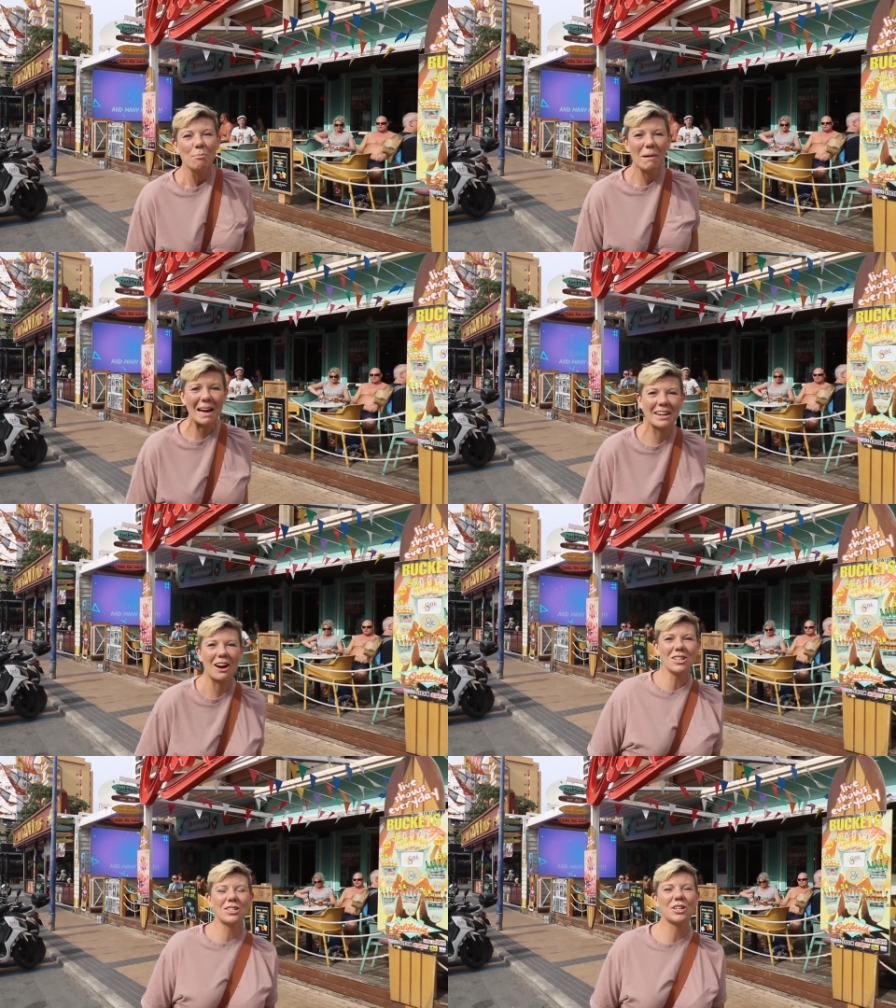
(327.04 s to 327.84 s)
Back
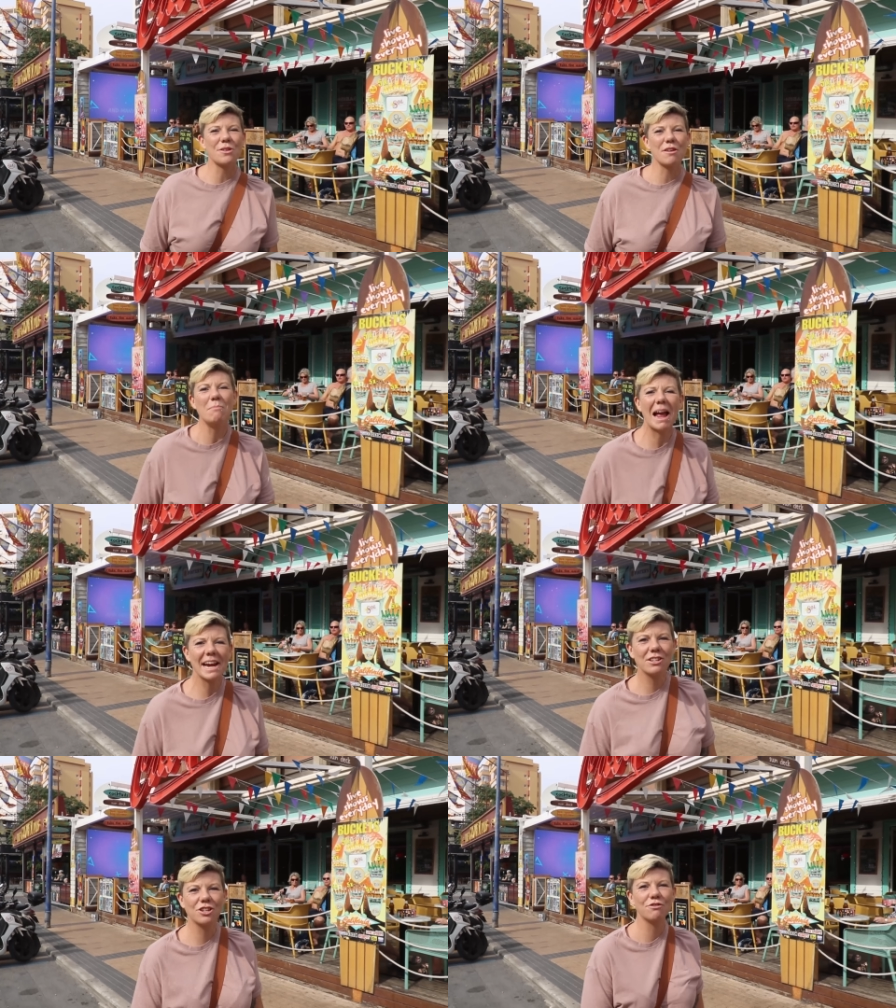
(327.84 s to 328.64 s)
onto the
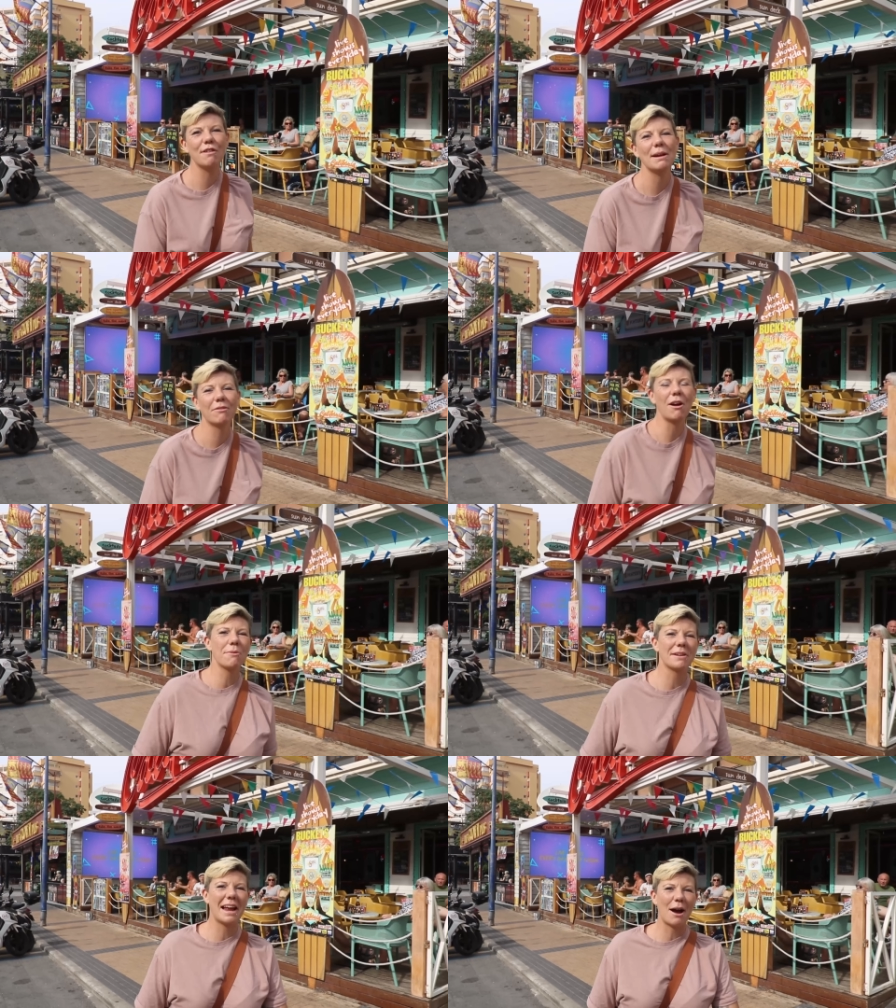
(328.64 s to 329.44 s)
main strip
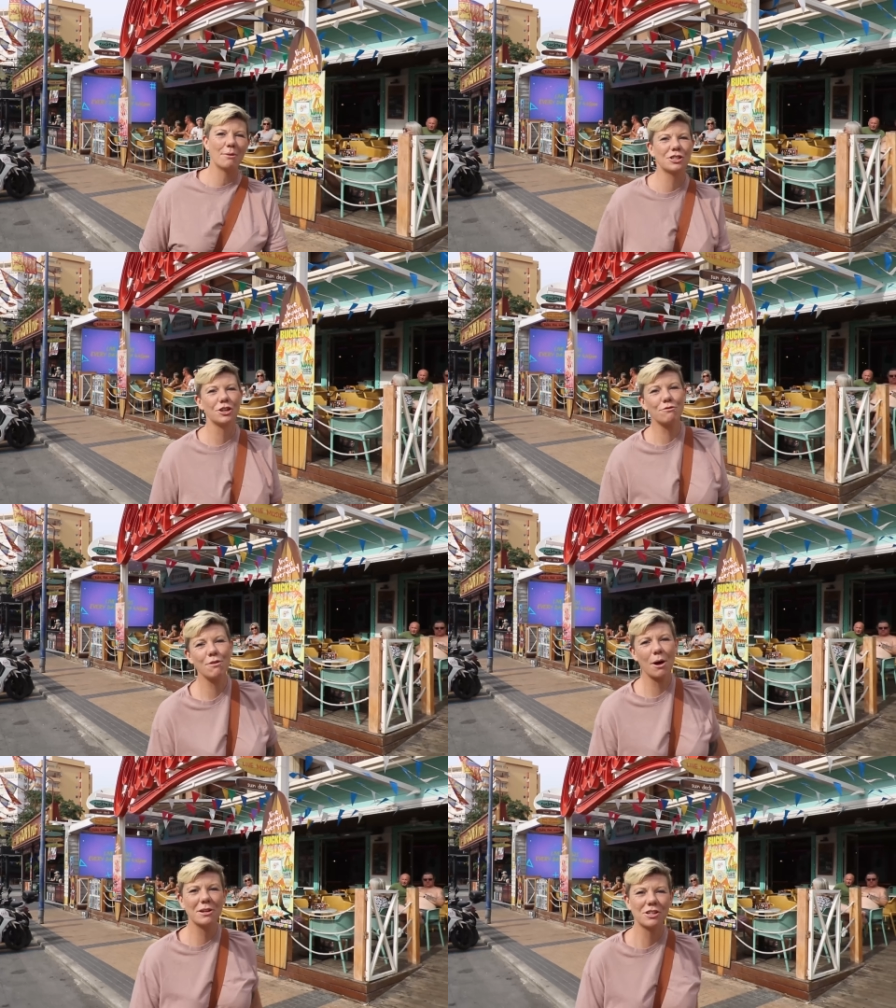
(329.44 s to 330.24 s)
road now,
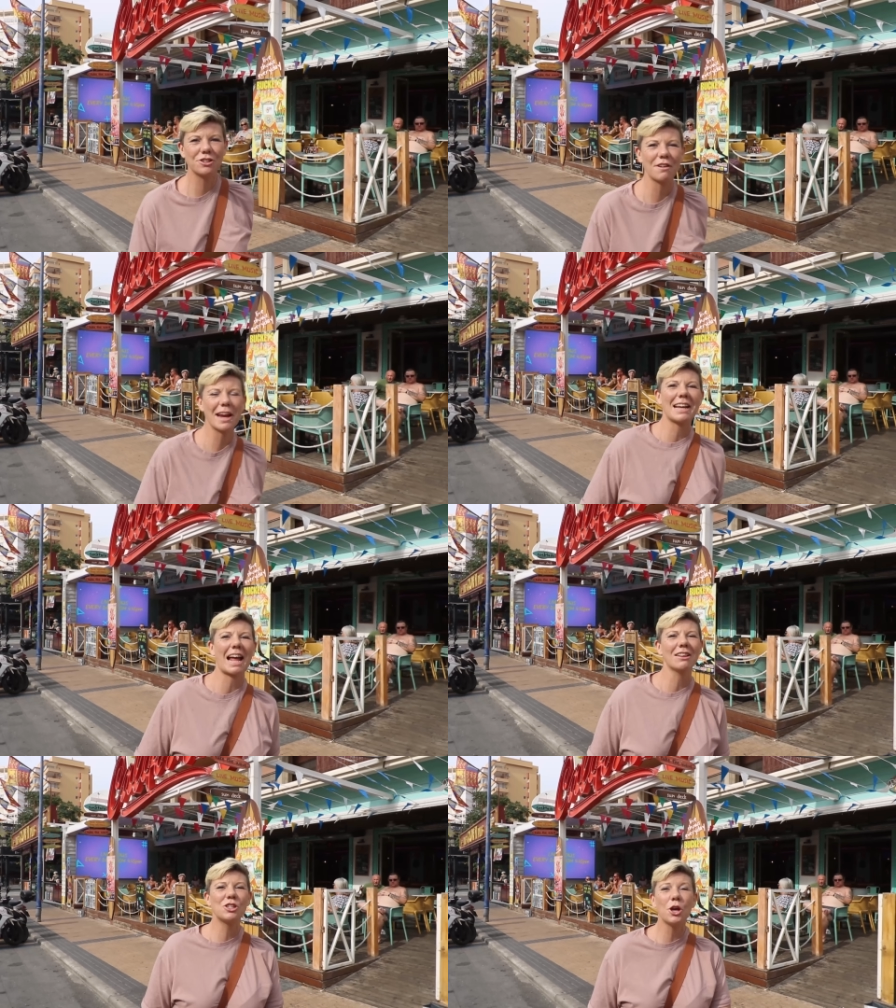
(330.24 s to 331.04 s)
Girona Street
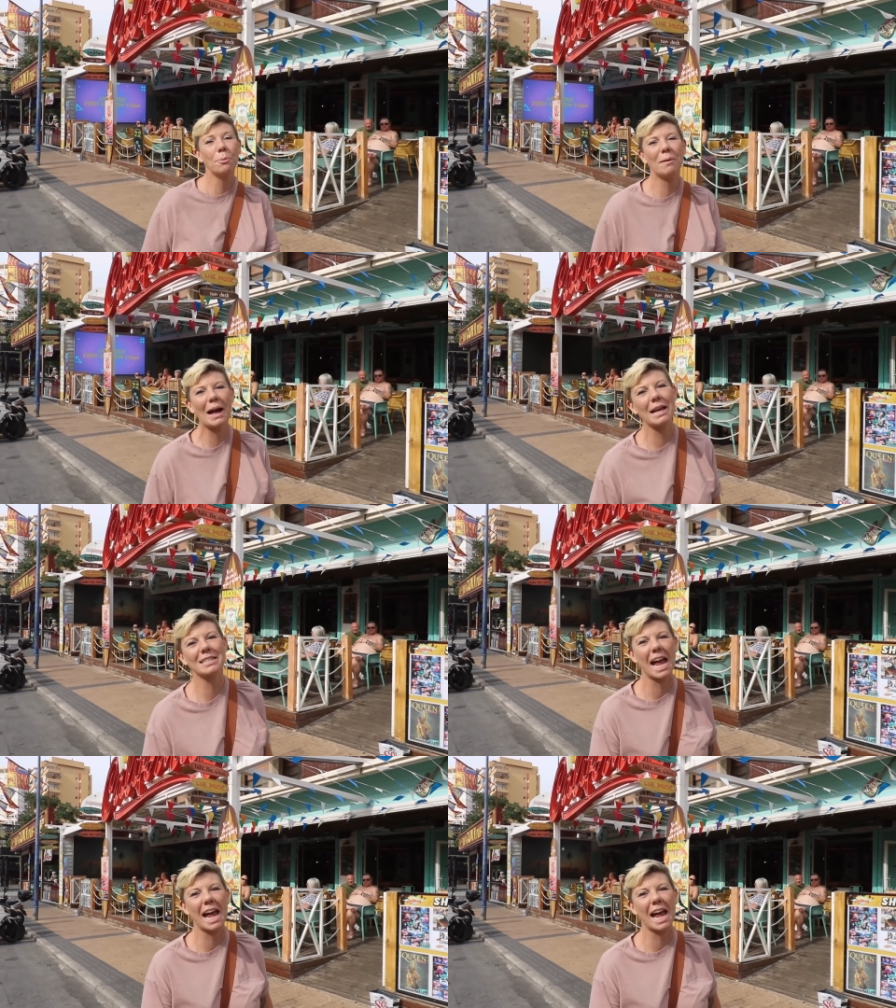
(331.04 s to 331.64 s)
and two bars